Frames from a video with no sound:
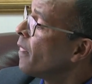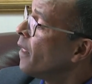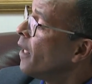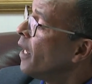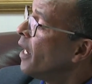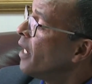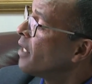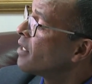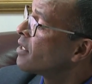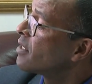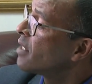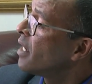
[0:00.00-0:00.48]

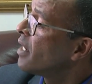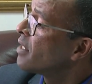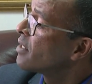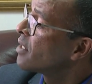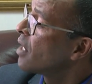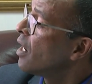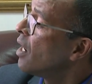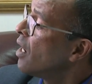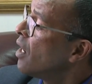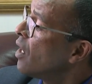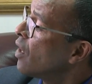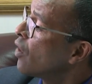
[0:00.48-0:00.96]
it
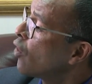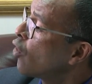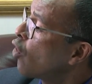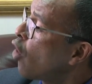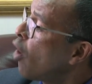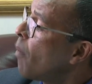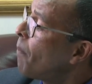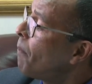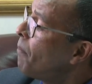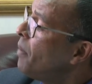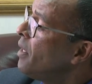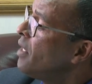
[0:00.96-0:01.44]
says
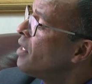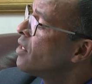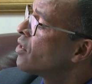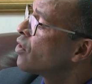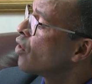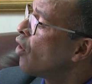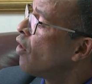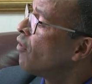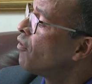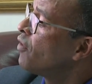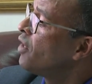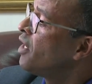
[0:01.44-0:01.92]
copies
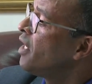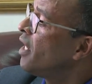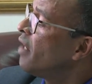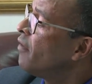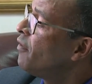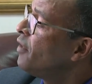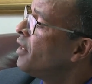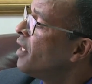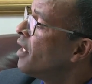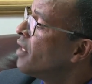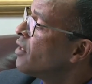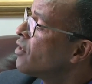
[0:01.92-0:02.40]
of the
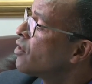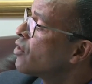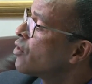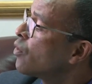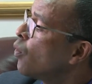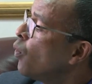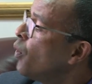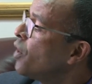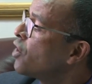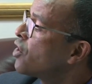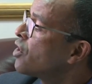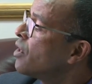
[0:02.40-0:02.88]
evidence
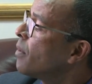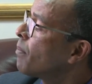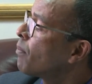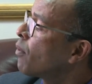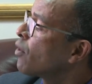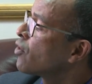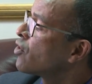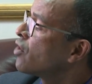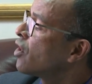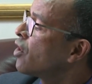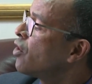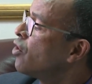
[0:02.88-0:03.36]
which the
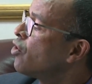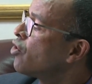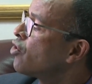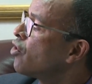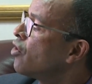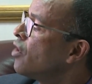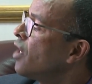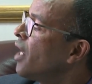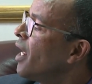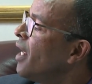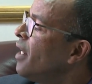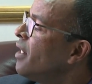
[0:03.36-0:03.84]

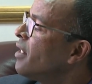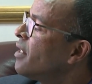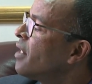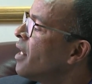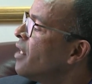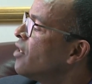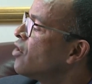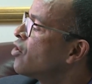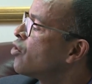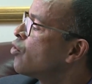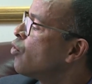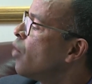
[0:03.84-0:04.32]
prosecution
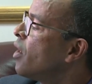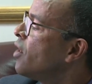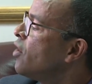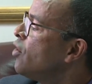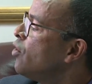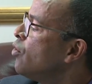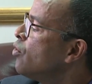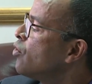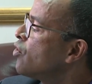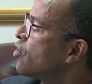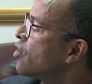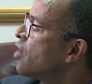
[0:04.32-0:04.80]
intends to
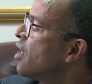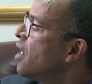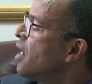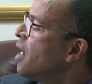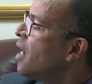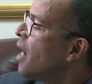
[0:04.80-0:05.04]
adduce